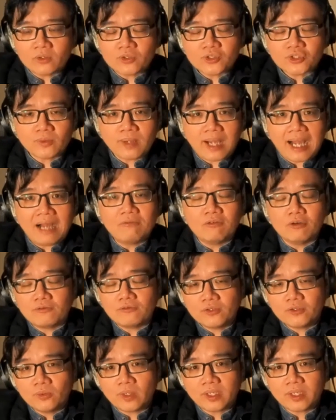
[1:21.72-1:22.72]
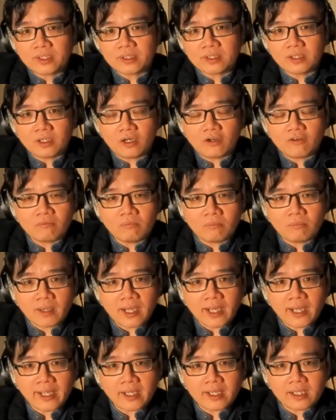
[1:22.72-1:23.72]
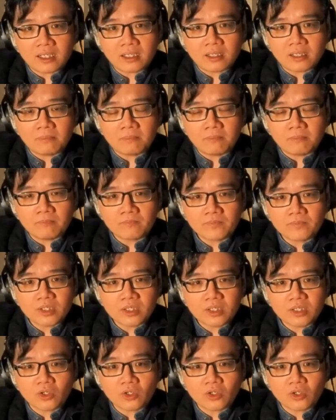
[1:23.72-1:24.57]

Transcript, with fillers: also have a few other of my um,